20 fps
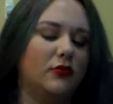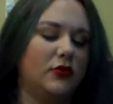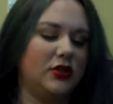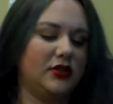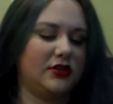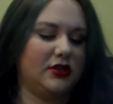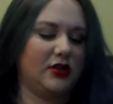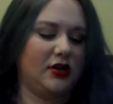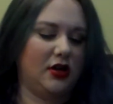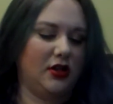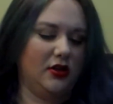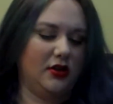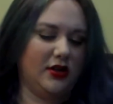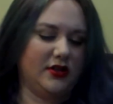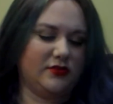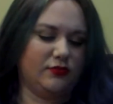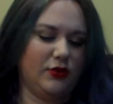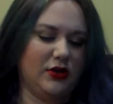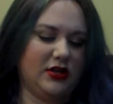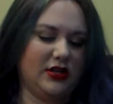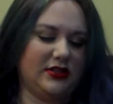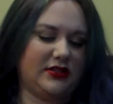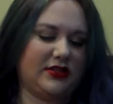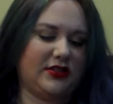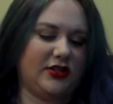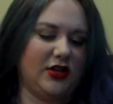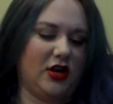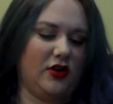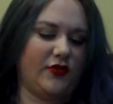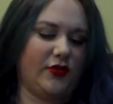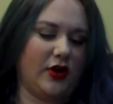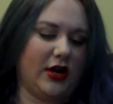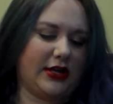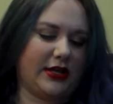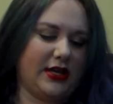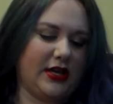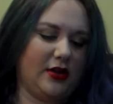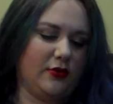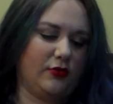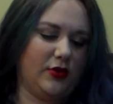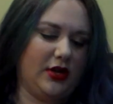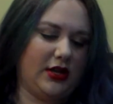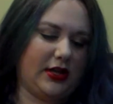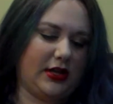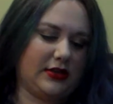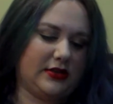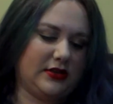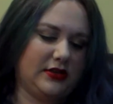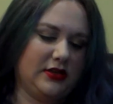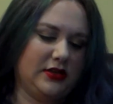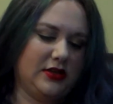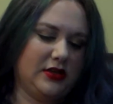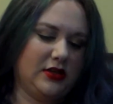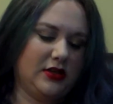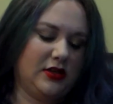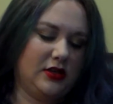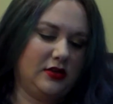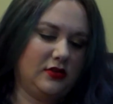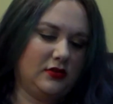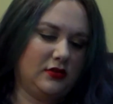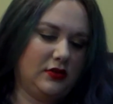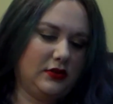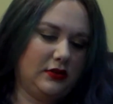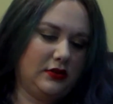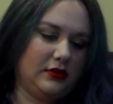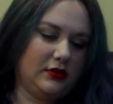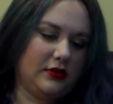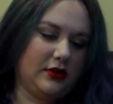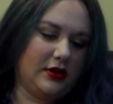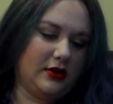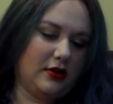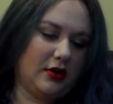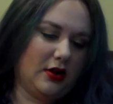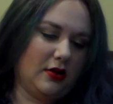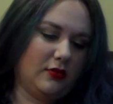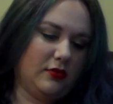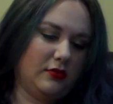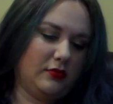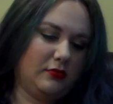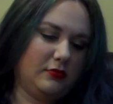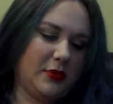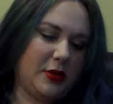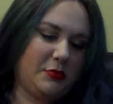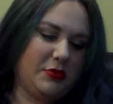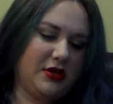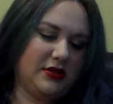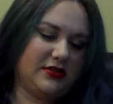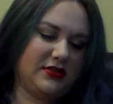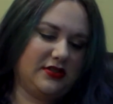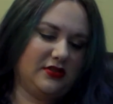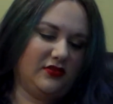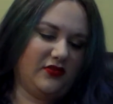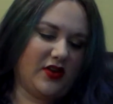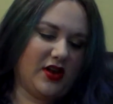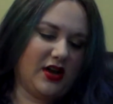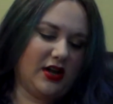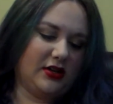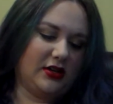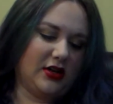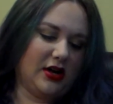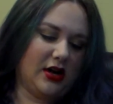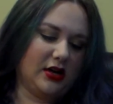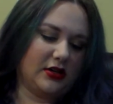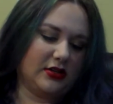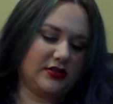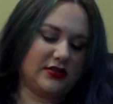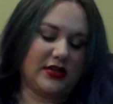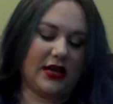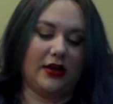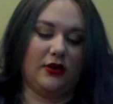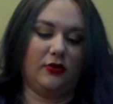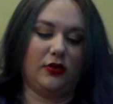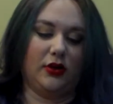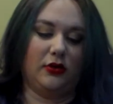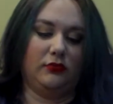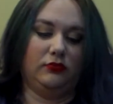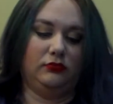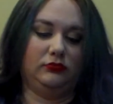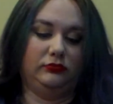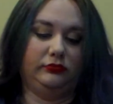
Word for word: Where's the color? It's written in silver. I can't read it. I don't know. Maybe it's Divine Goddess. I don't know.